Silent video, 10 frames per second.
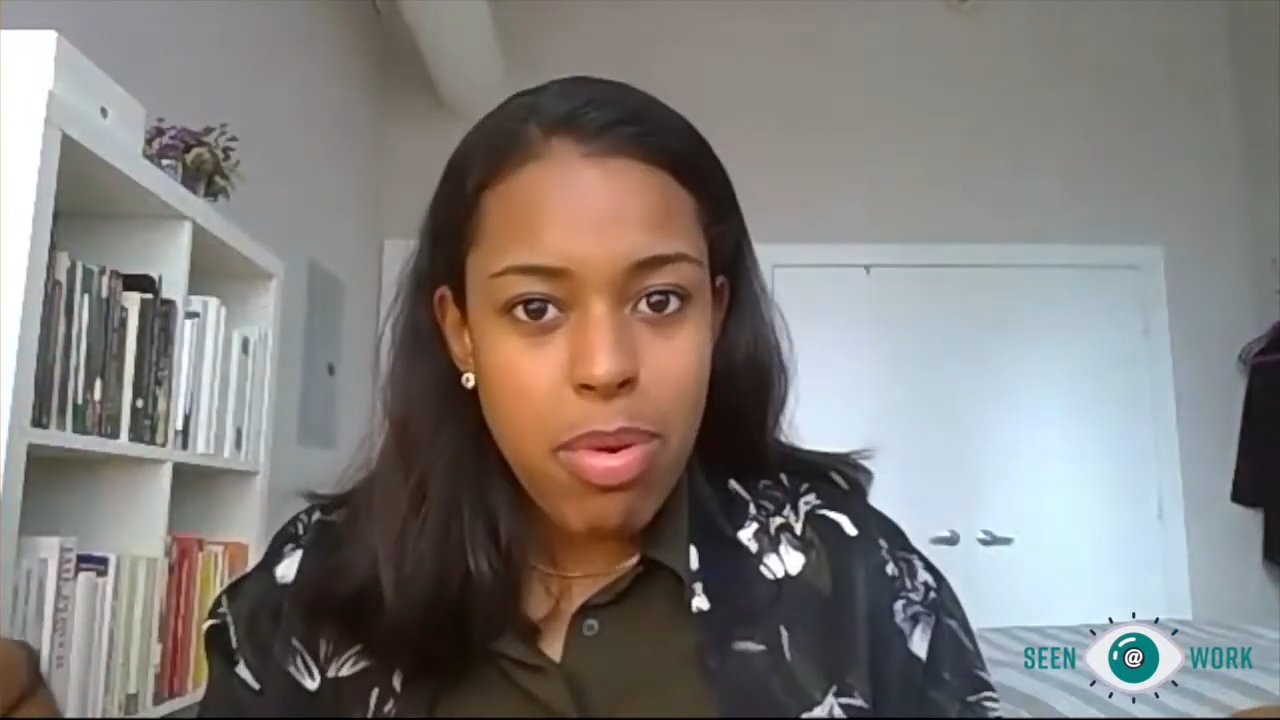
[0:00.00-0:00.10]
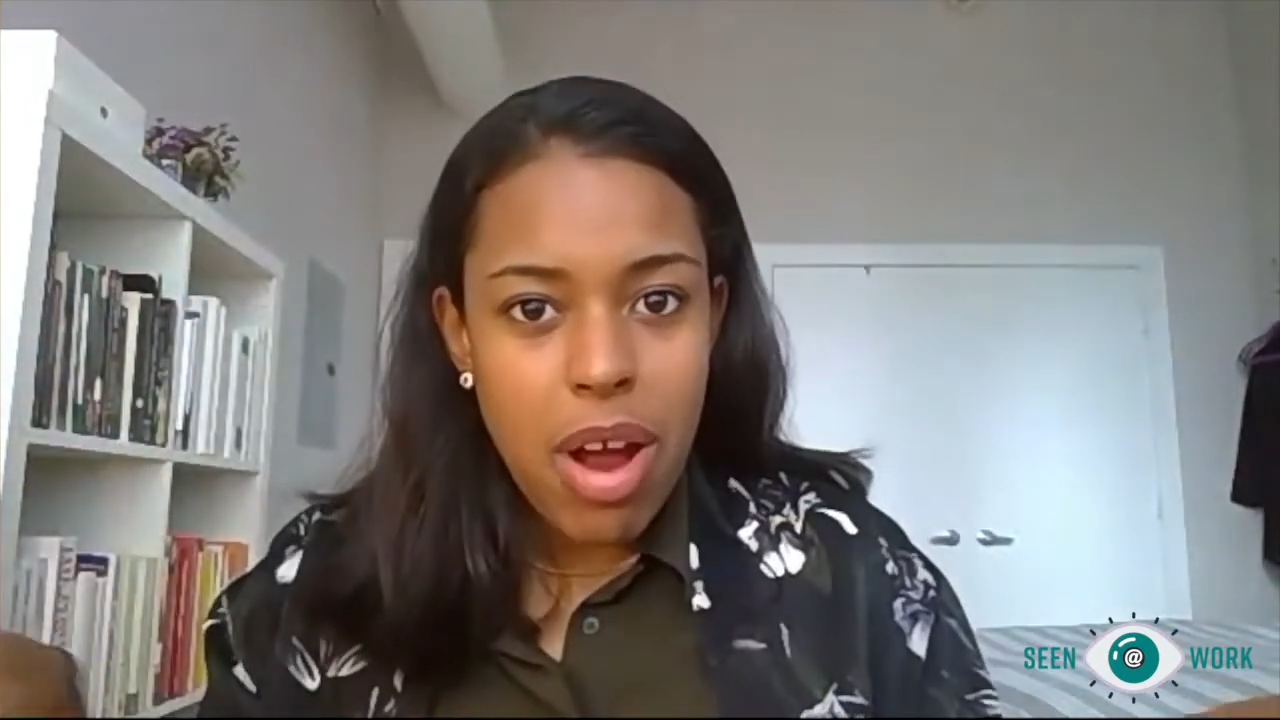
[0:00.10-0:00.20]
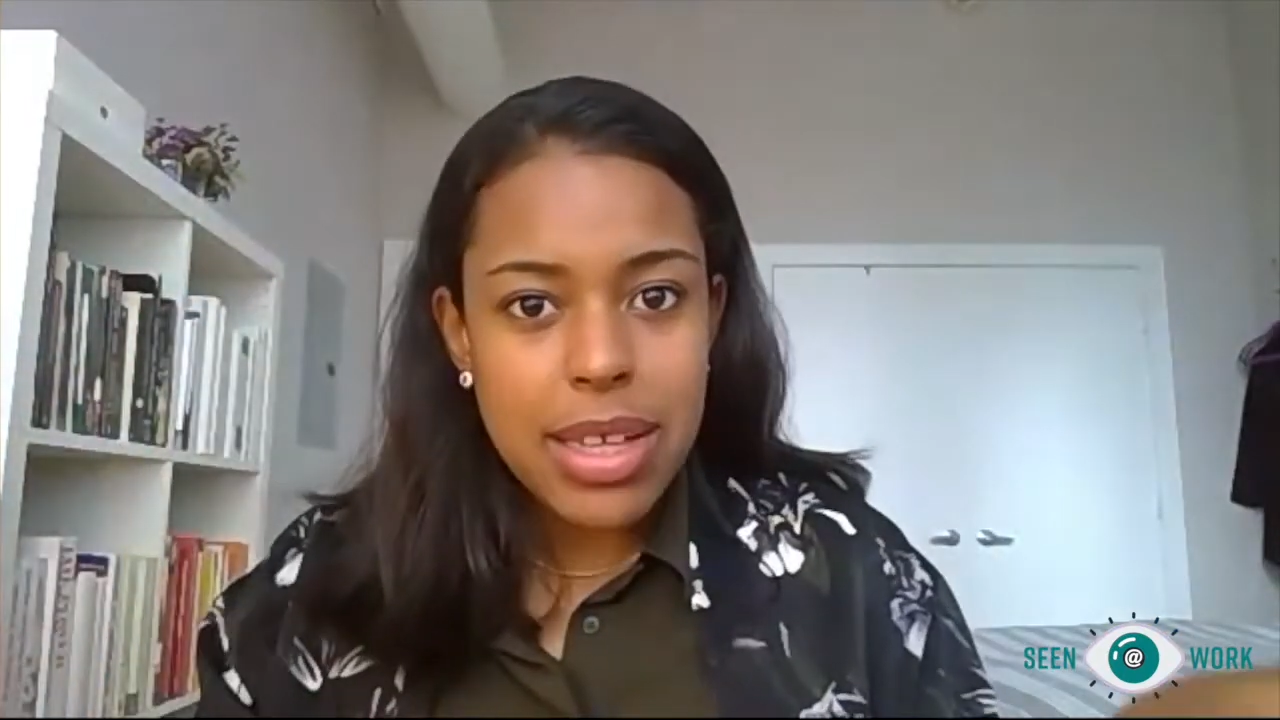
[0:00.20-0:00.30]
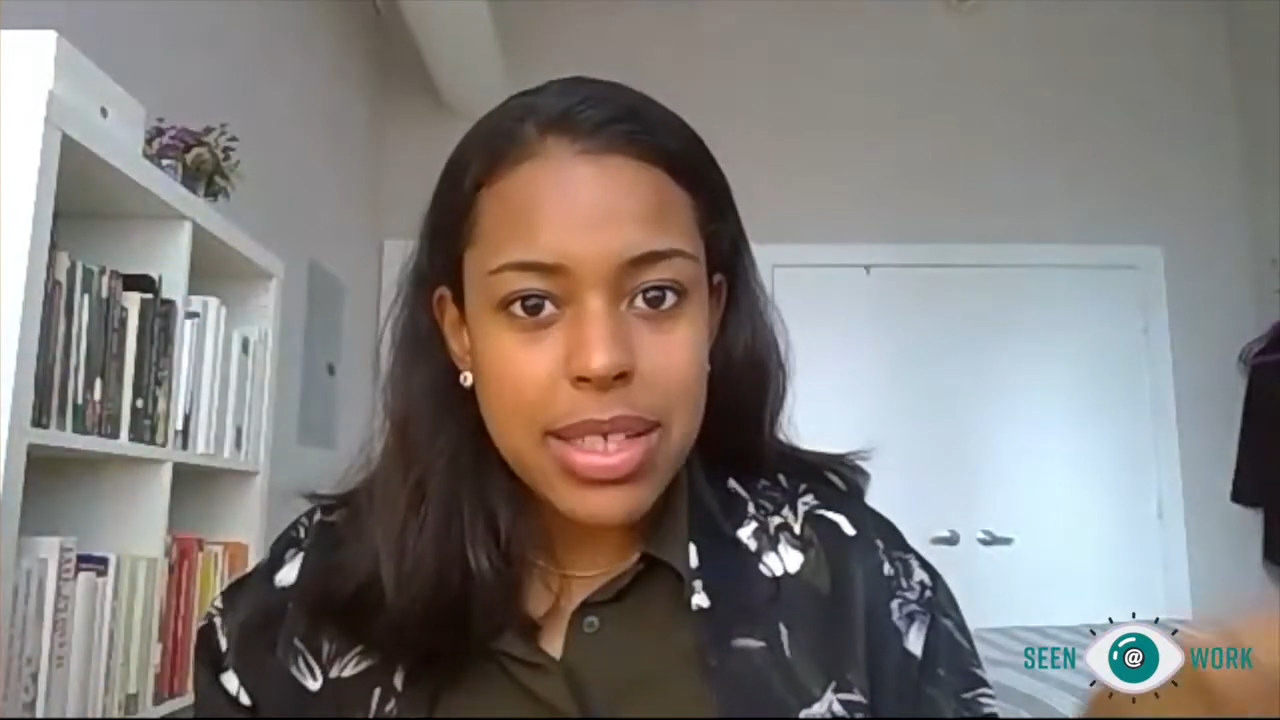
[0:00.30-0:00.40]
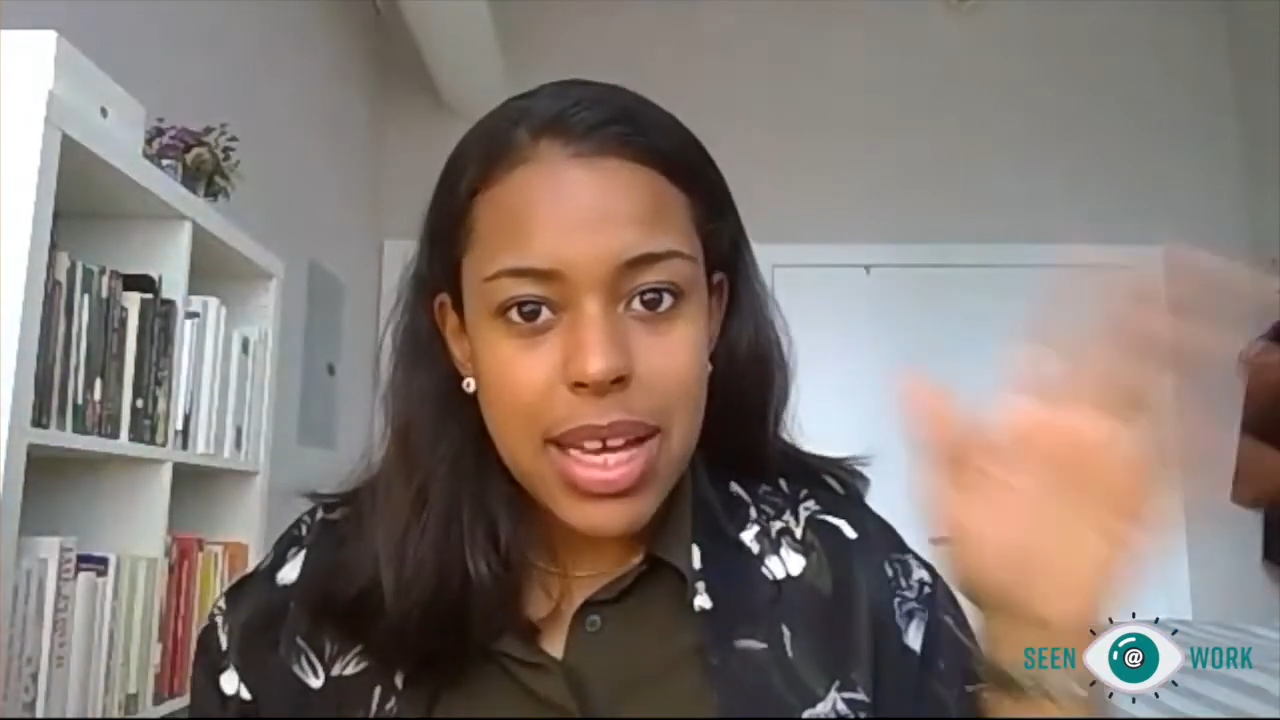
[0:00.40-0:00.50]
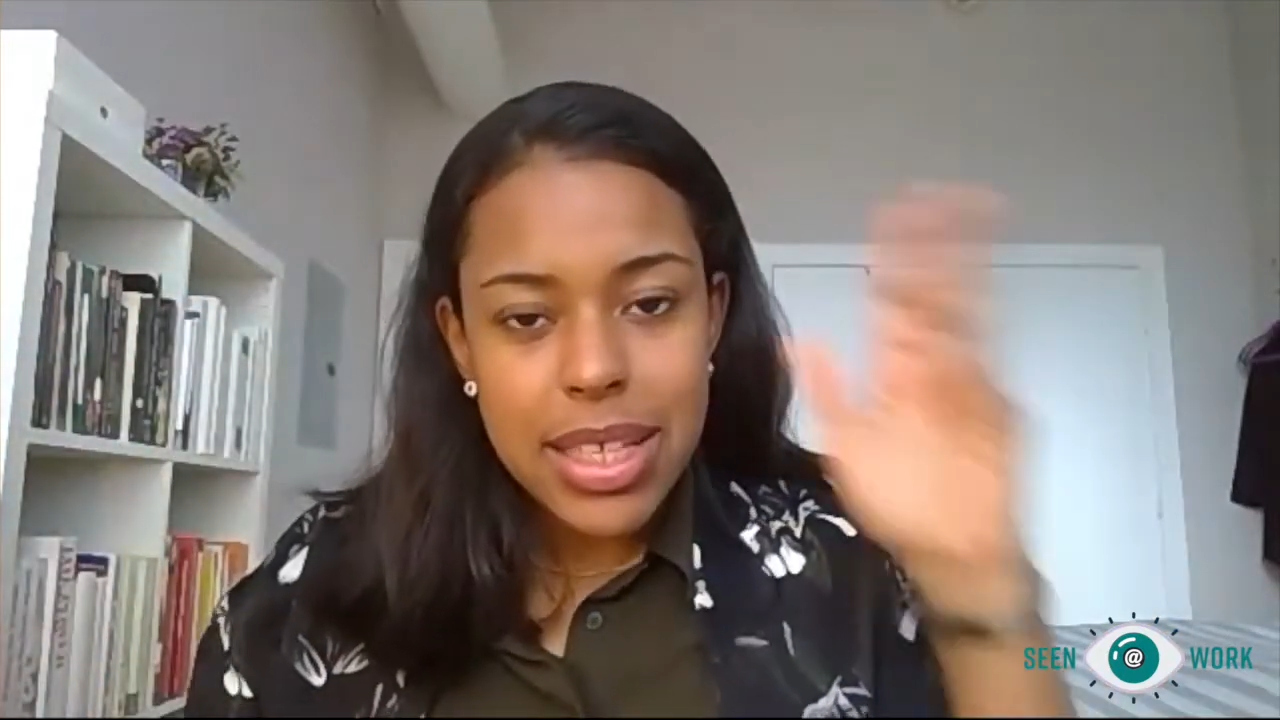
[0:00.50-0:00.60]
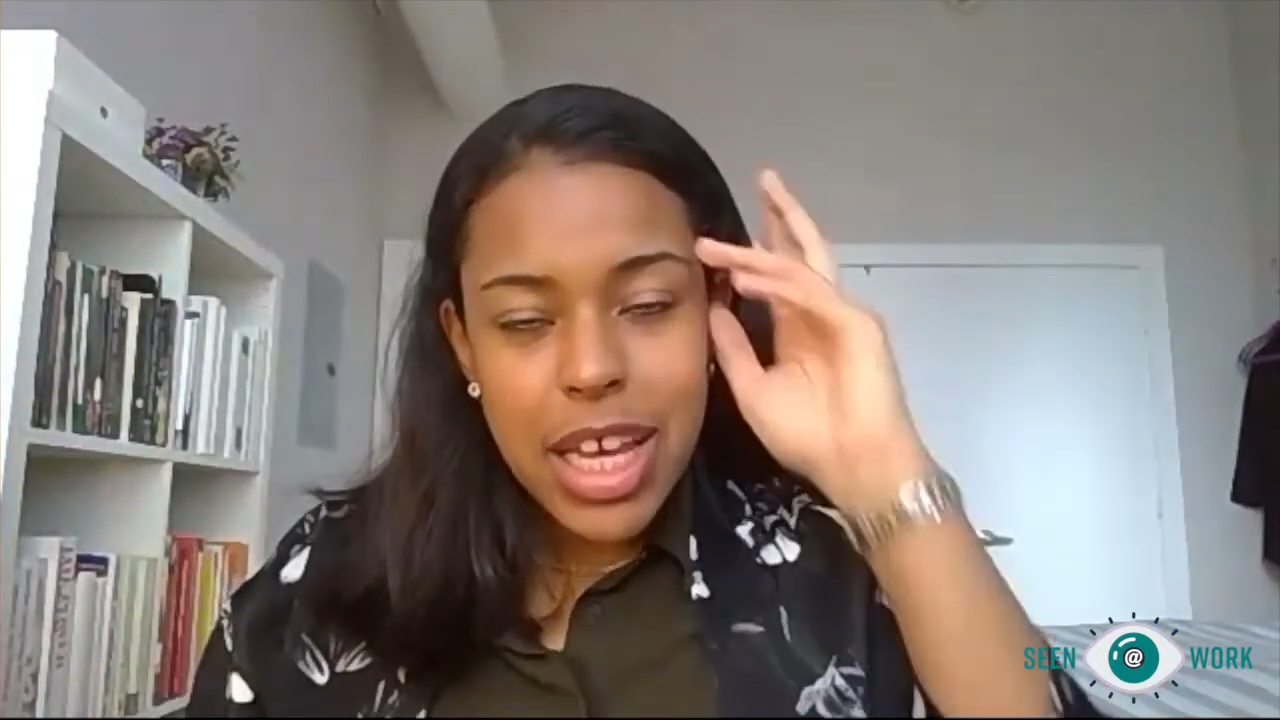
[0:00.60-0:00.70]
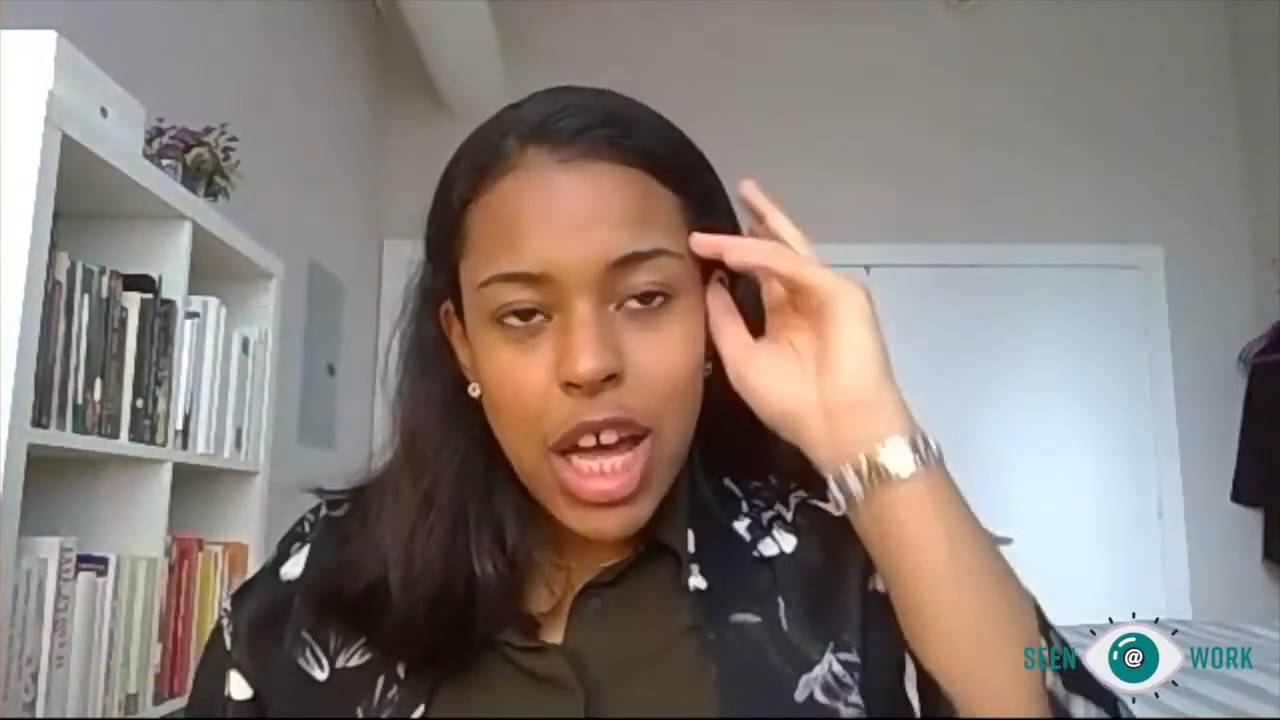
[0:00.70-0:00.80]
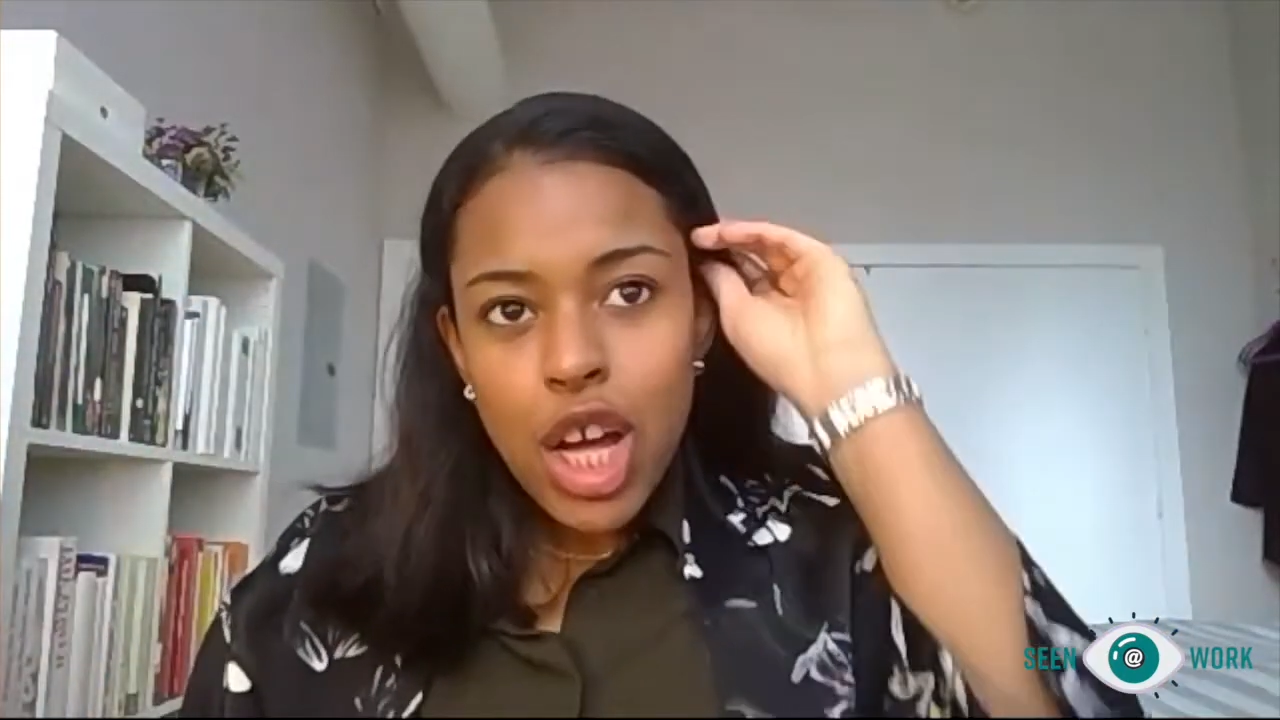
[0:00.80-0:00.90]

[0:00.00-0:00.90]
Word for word: process.